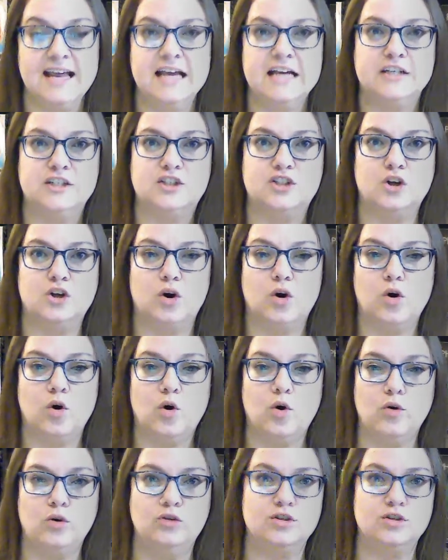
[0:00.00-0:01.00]

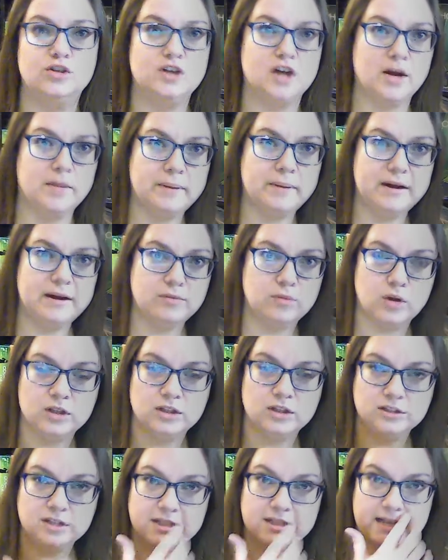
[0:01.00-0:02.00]
So you start by
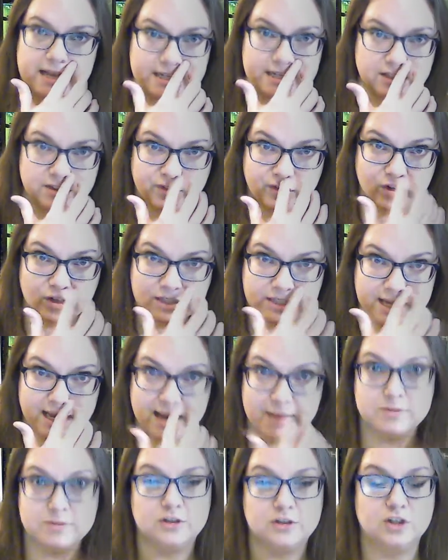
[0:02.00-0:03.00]
rolling the dice 4
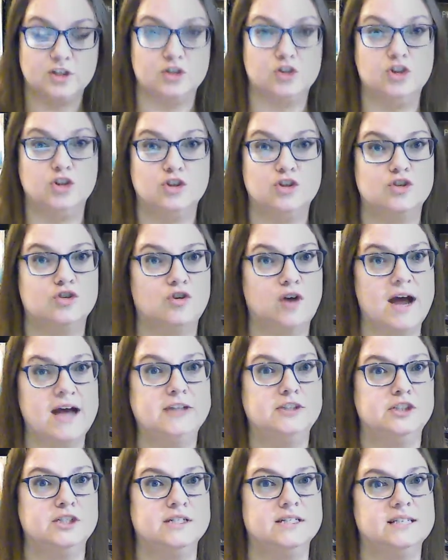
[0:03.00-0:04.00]
times because you're
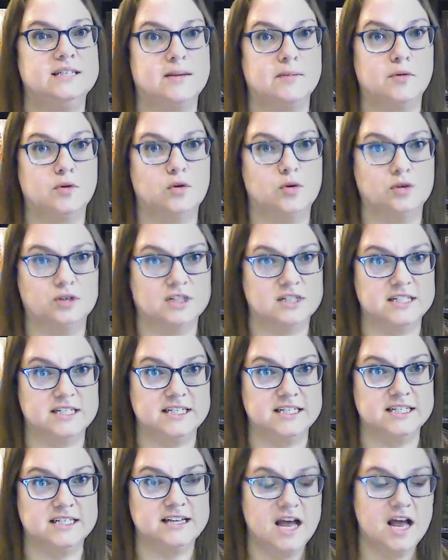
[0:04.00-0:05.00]
scratching some
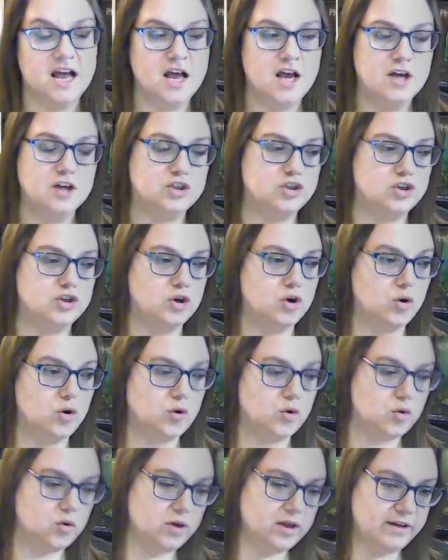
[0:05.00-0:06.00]
horses.
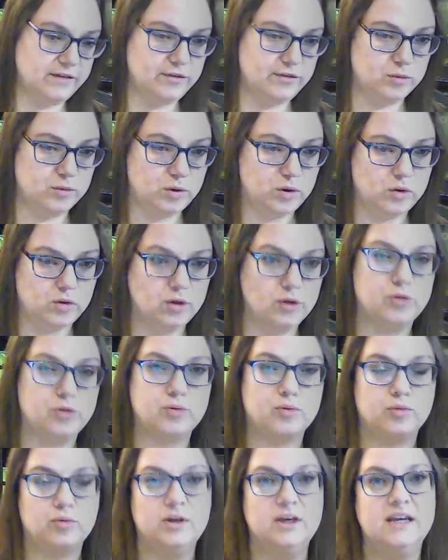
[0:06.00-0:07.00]
So if you roll a
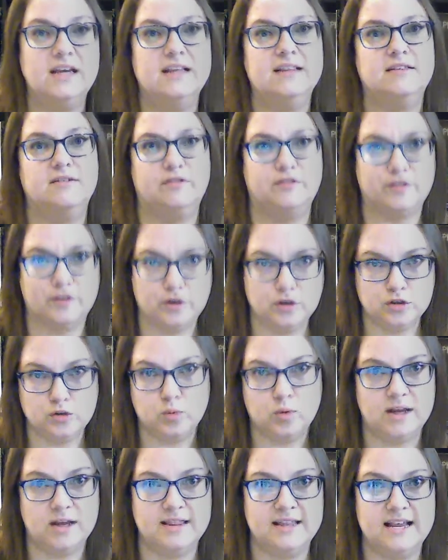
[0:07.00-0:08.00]
3, the first
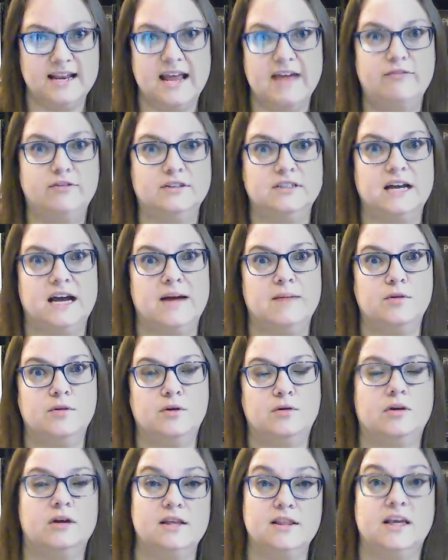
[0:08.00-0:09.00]
one, then every time
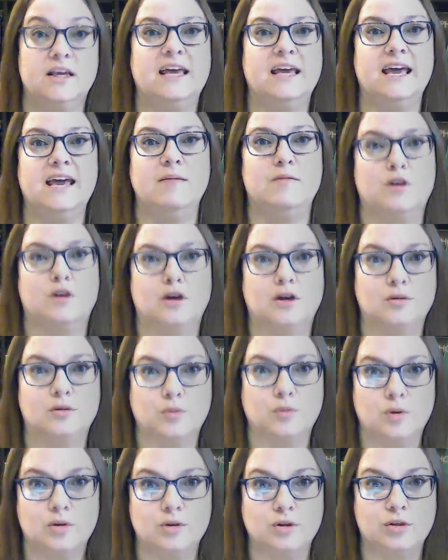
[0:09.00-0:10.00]
you're in the game, you're going to
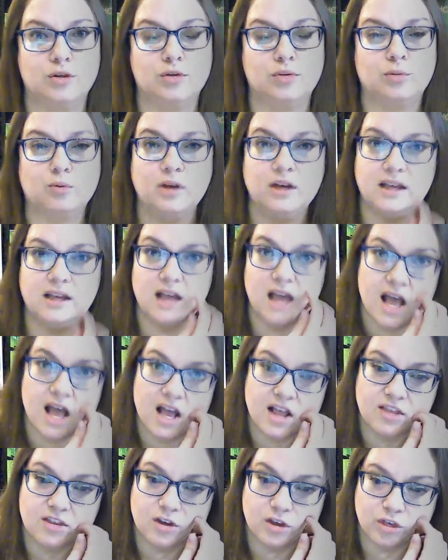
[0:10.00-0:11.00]
roll a 3.
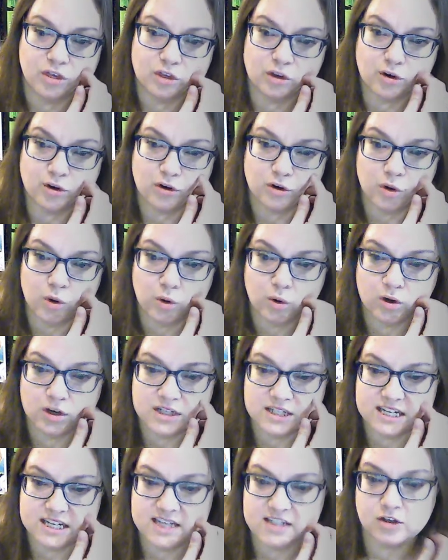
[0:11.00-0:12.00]
The third
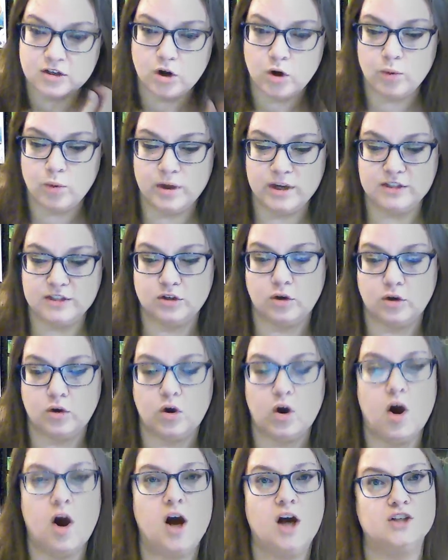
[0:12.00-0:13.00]
horse is going to
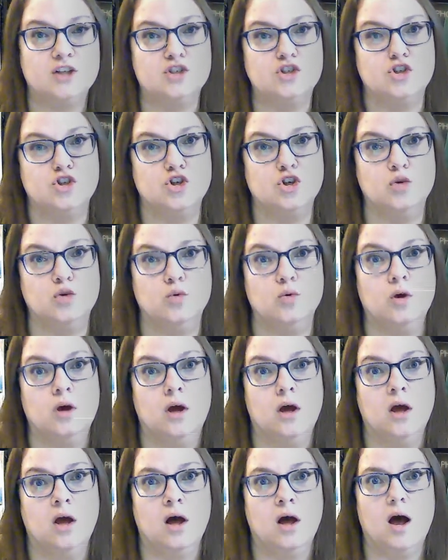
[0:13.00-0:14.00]
cost you
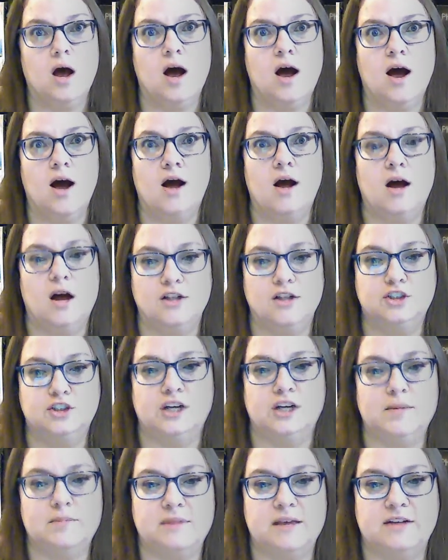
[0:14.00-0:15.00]
a
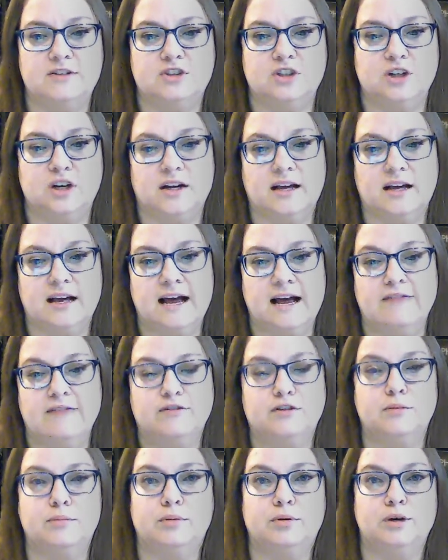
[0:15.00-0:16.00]
chip that you're going to have
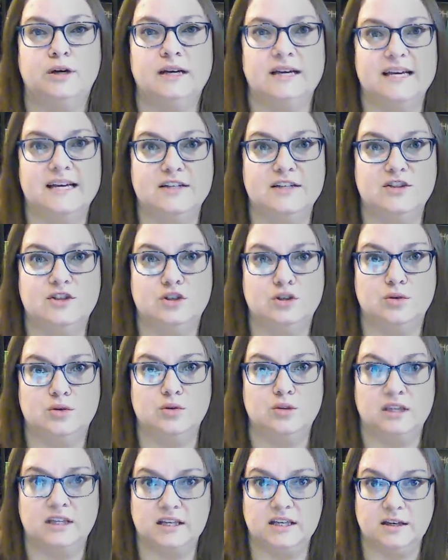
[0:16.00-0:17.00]
to put into
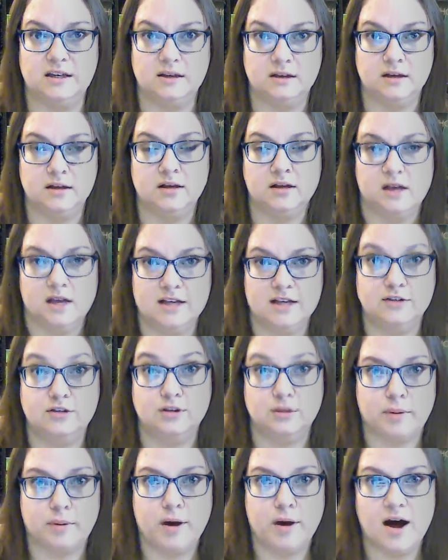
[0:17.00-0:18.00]
the
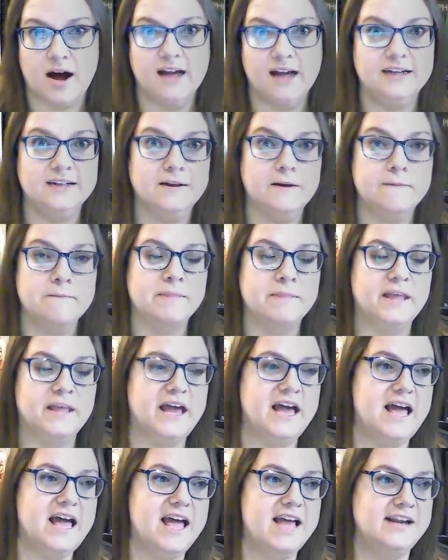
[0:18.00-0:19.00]
pot.
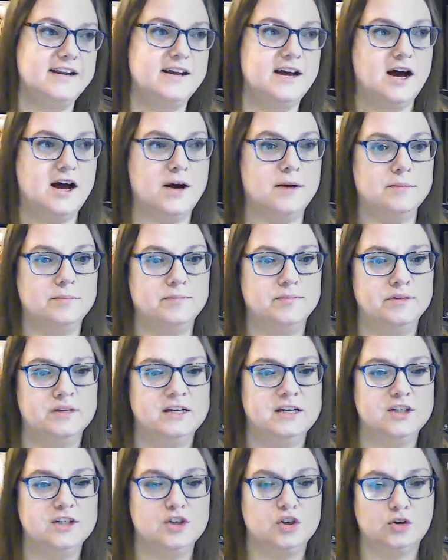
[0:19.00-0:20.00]
And
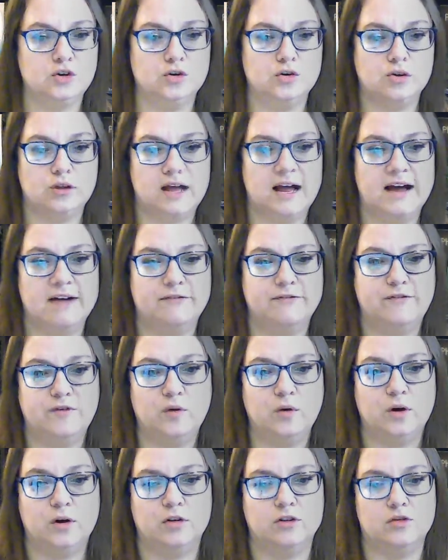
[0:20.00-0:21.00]
so you'll have
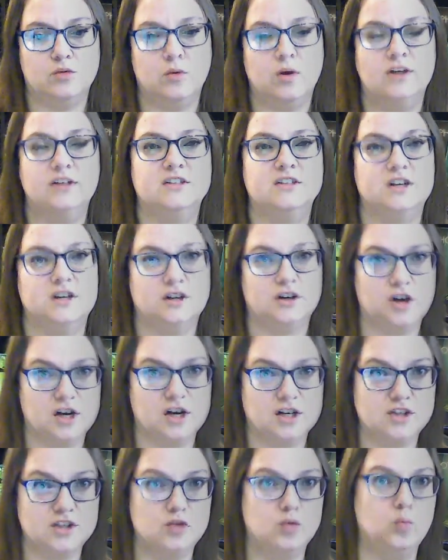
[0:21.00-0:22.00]
4. So one is going to
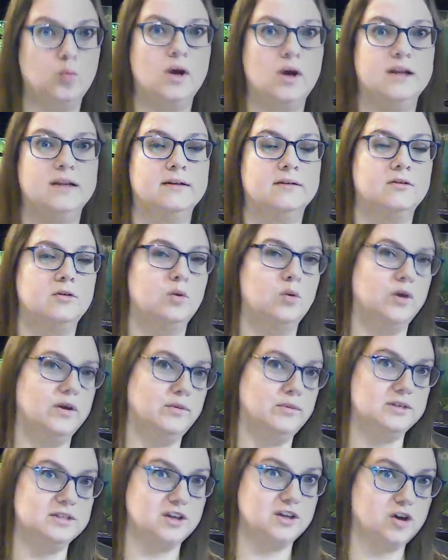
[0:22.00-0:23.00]
cost you 1 coin,
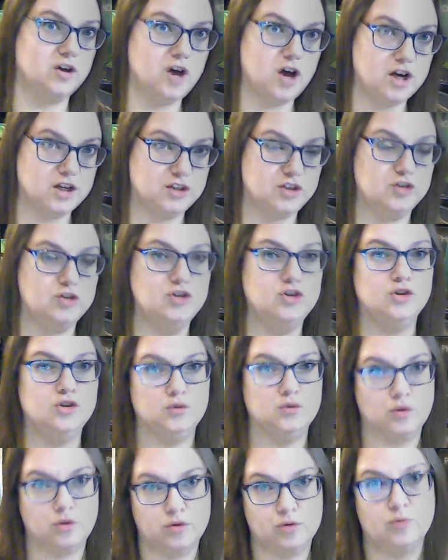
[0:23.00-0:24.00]
one's going to cost you
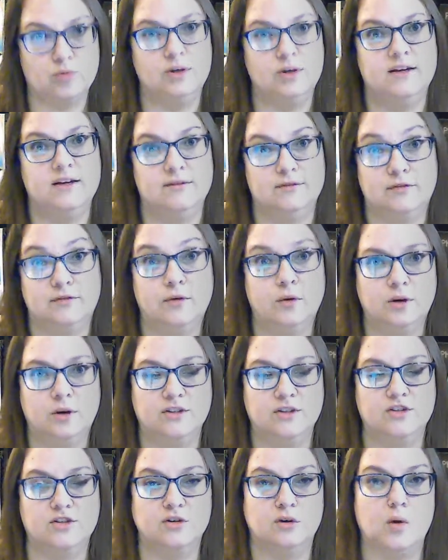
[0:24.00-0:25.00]
2, 3, and 4,
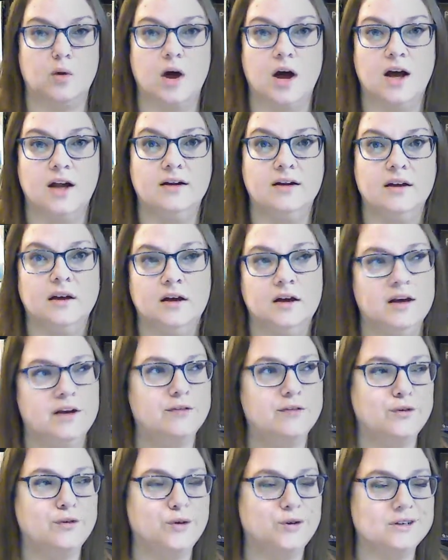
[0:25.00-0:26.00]
and so on. And
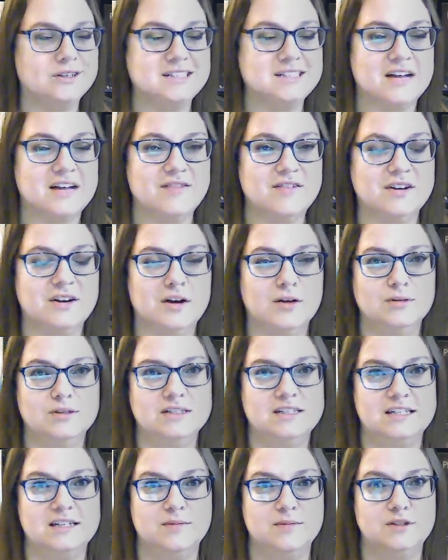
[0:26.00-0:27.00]
of course, 7 always
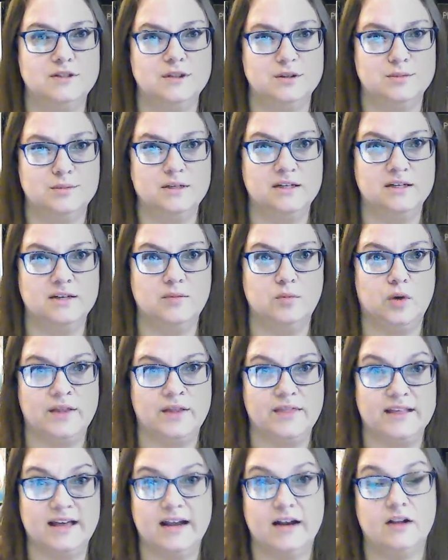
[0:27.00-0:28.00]
seems to be
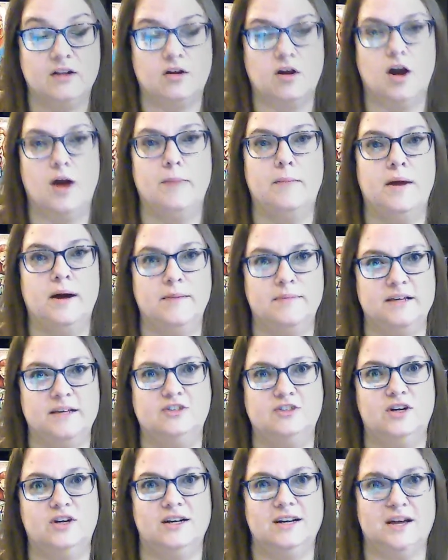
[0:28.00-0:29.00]
one that'll come up
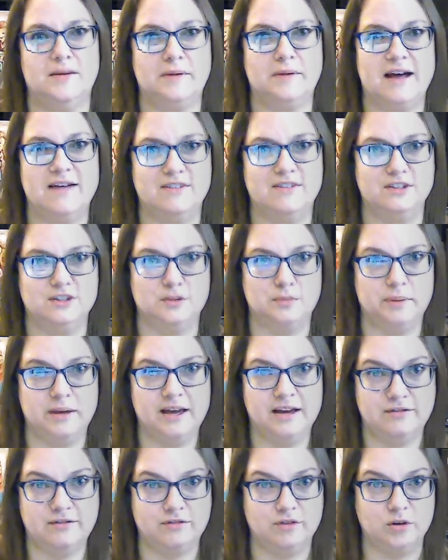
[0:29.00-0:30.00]
that you end up having to
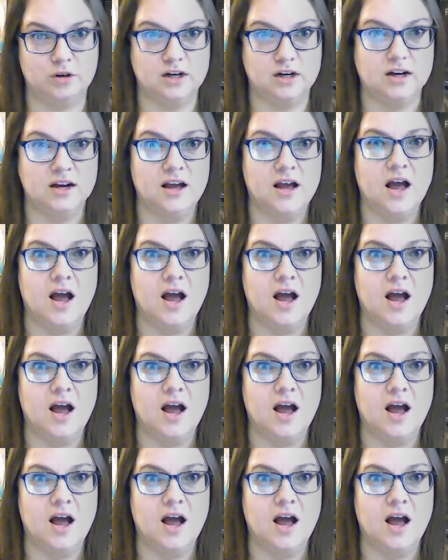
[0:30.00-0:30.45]
pay for.